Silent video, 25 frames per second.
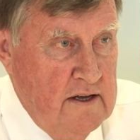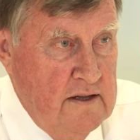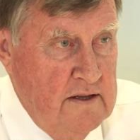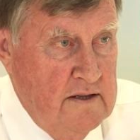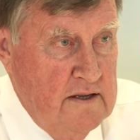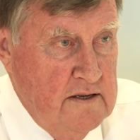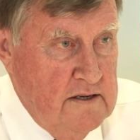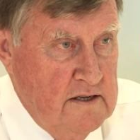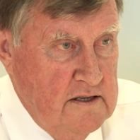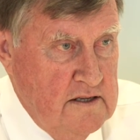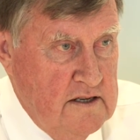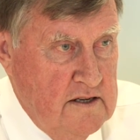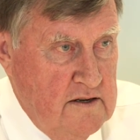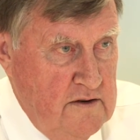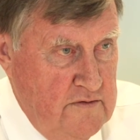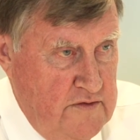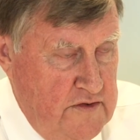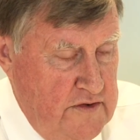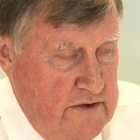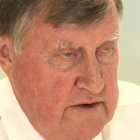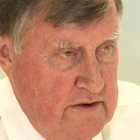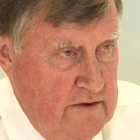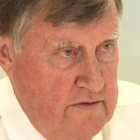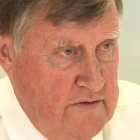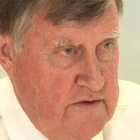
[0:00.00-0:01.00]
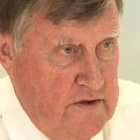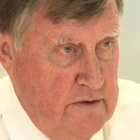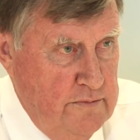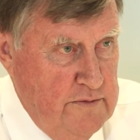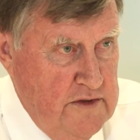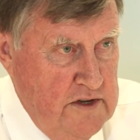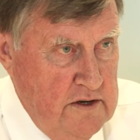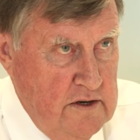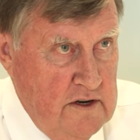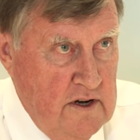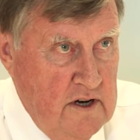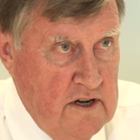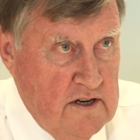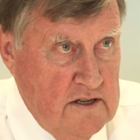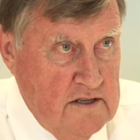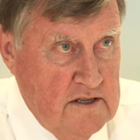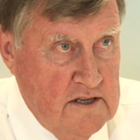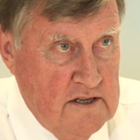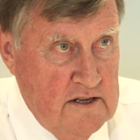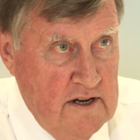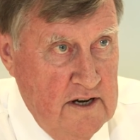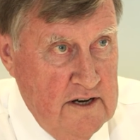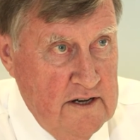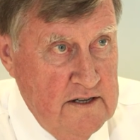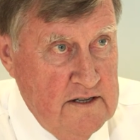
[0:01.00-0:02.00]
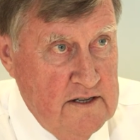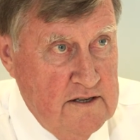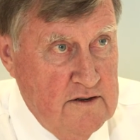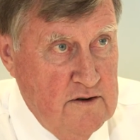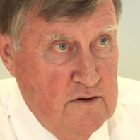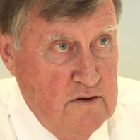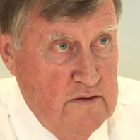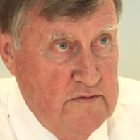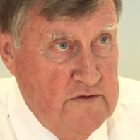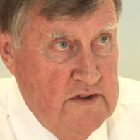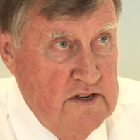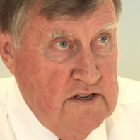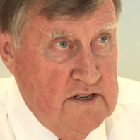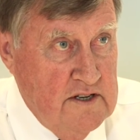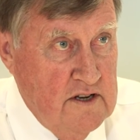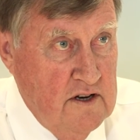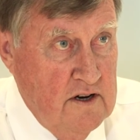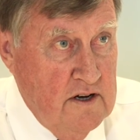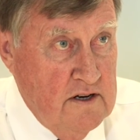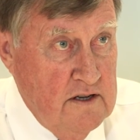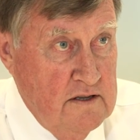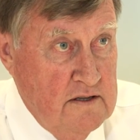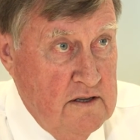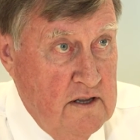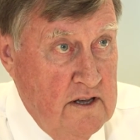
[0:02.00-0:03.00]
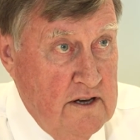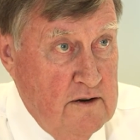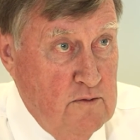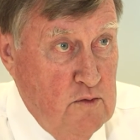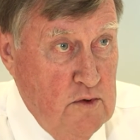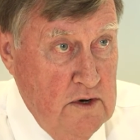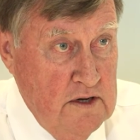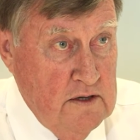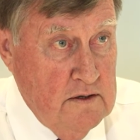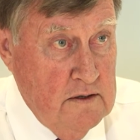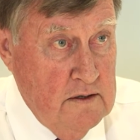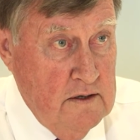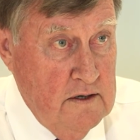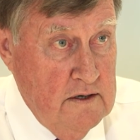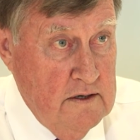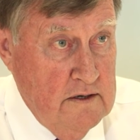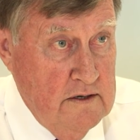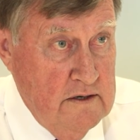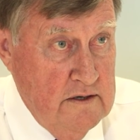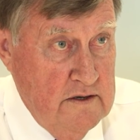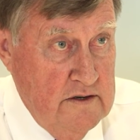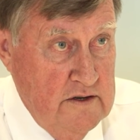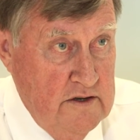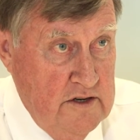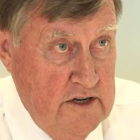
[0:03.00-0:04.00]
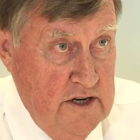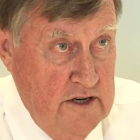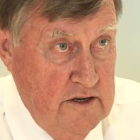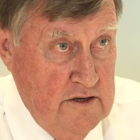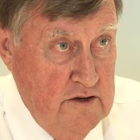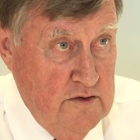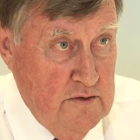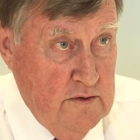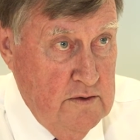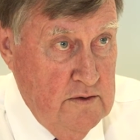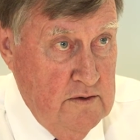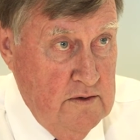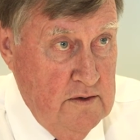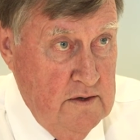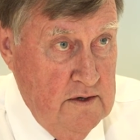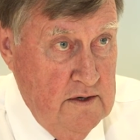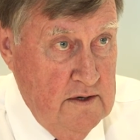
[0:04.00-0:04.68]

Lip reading: This is different from the United States, who have decided they will schedule